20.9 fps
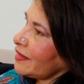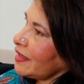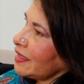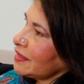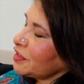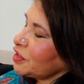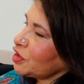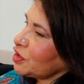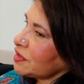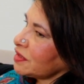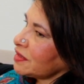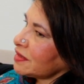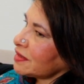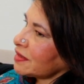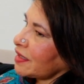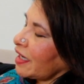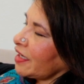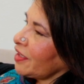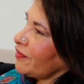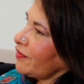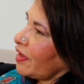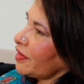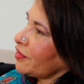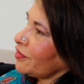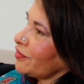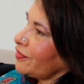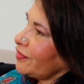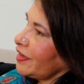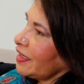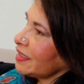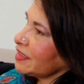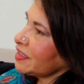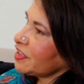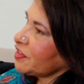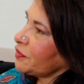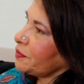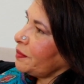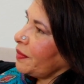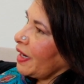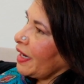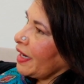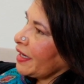that's just kind of on the fence
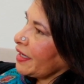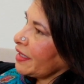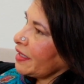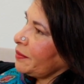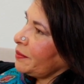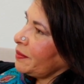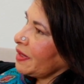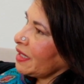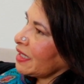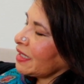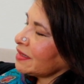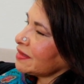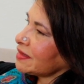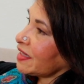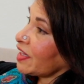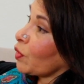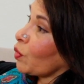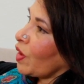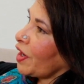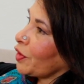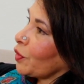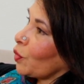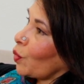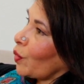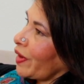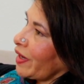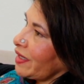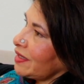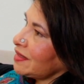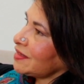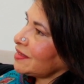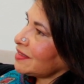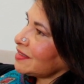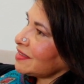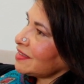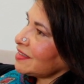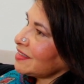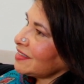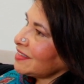of buying because they want to wait?